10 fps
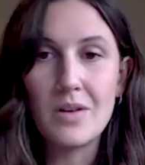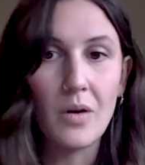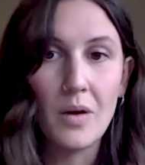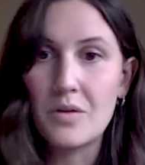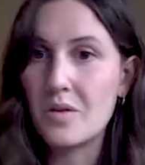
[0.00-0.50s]

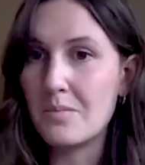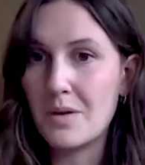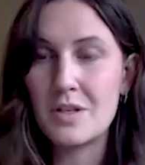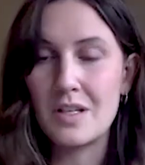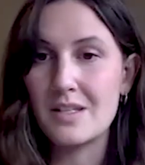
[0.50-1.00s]
going through the
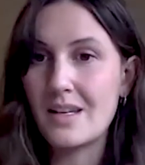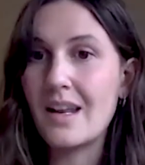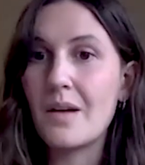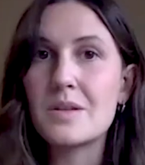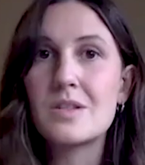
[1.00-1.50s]
motions
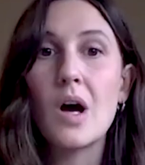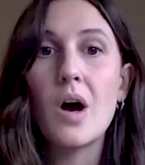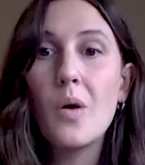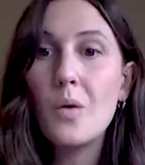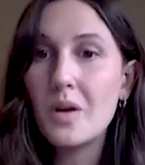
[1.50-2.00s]
and i was
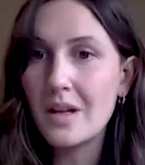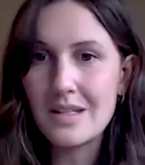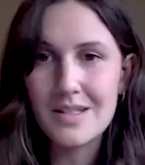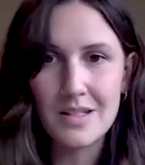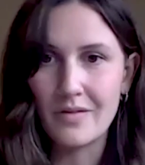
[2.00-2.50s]

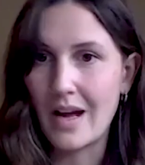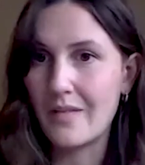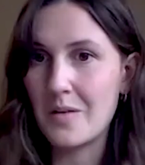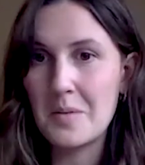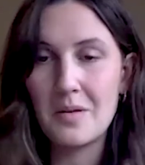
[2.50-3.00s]
totally in
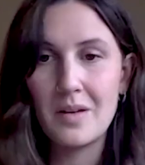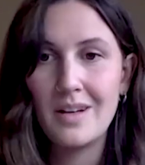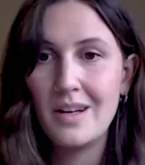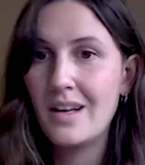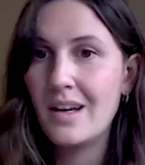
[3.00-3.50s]
survival mode
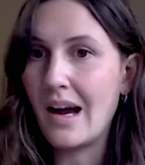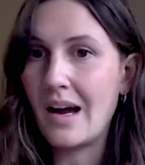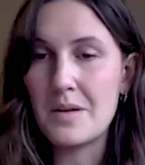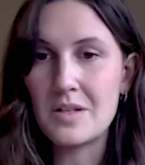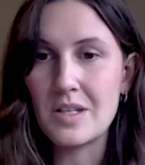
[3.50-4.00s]

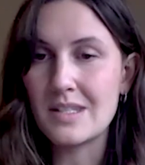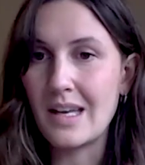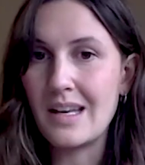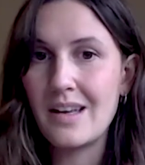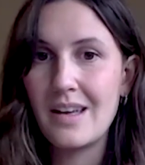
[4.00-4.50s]
i was just
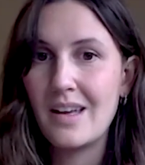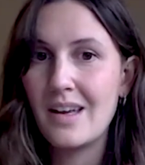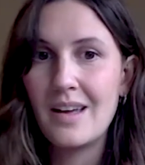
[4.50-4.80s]
like